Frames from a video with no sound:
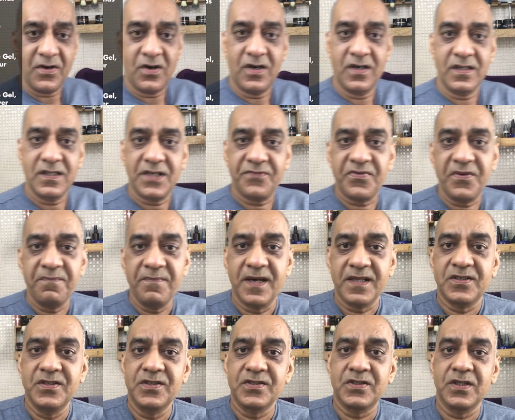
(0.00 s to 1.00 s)
on different
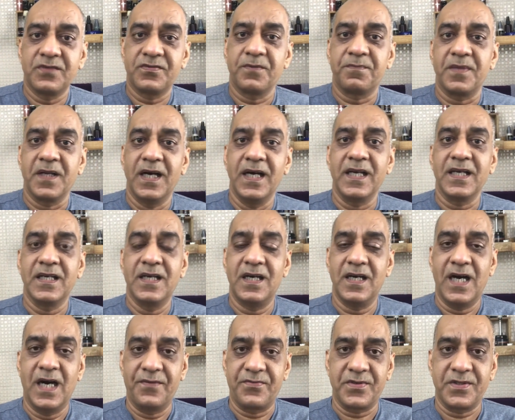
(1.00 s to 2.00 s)
methods of applying
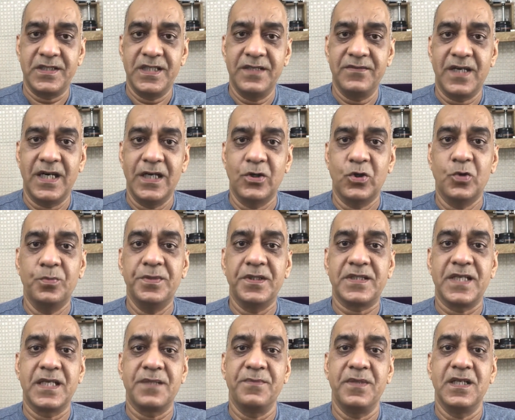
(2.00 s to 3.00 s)
aftershave. I hope this
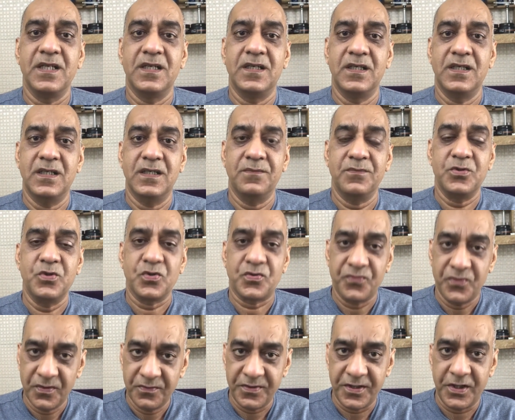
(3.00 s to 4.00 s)
has been a
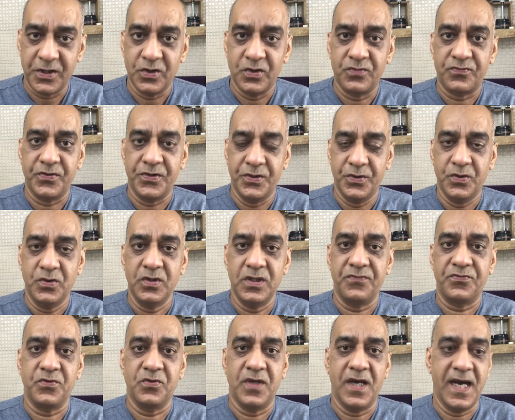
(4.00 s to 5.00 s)
useful video for you.
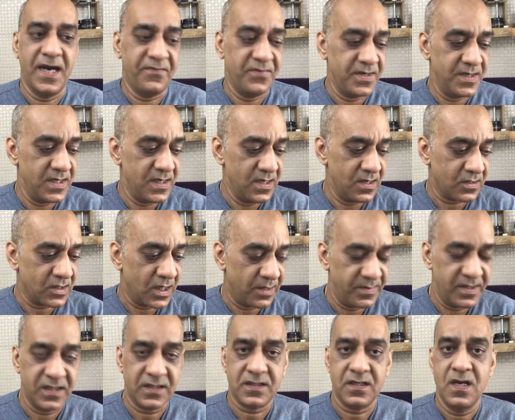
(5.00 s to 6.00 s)
If you have any
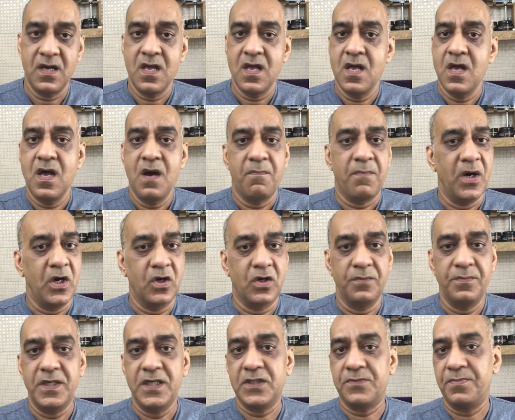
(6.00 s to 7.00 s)
comments, by all
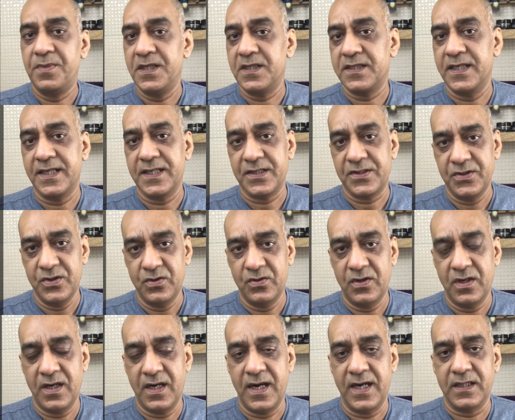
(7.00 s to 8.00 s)
means, please let us
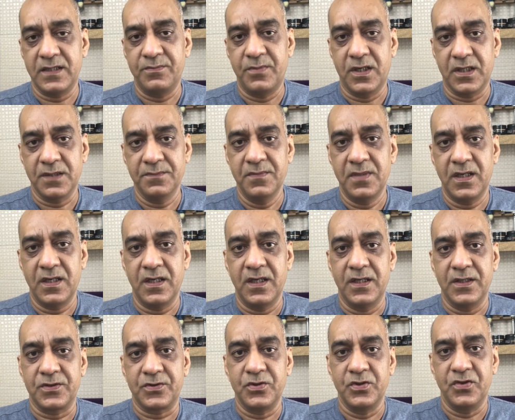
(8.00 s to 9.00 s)
know at the bottom,
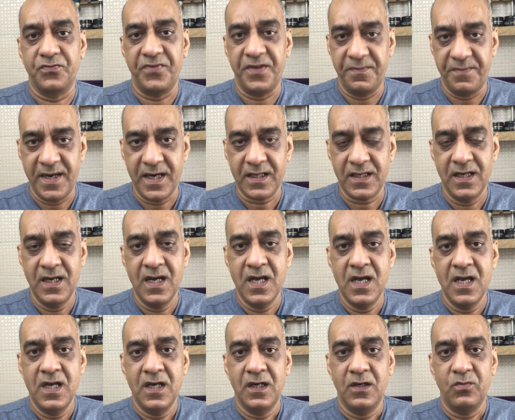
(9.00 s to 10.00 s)
so your feedback.
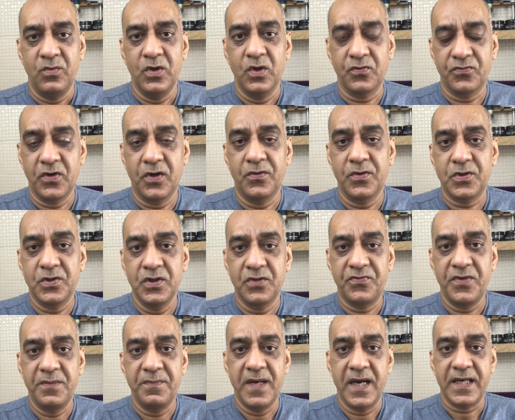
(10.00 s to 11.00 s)
We look forward to your
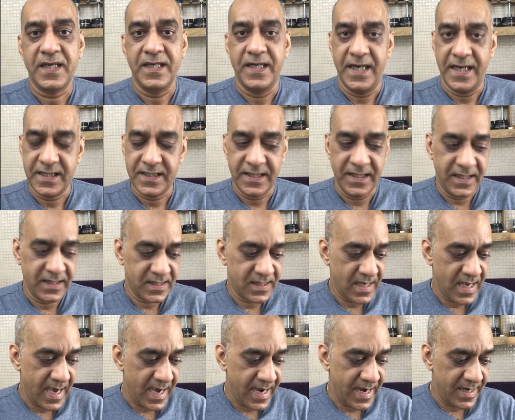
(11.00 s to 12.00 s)
feedback in any case,
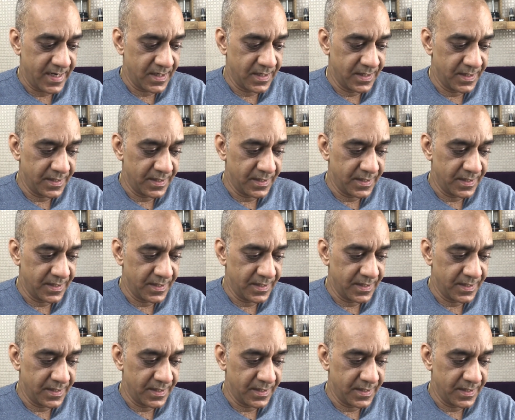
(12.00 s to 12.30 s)
and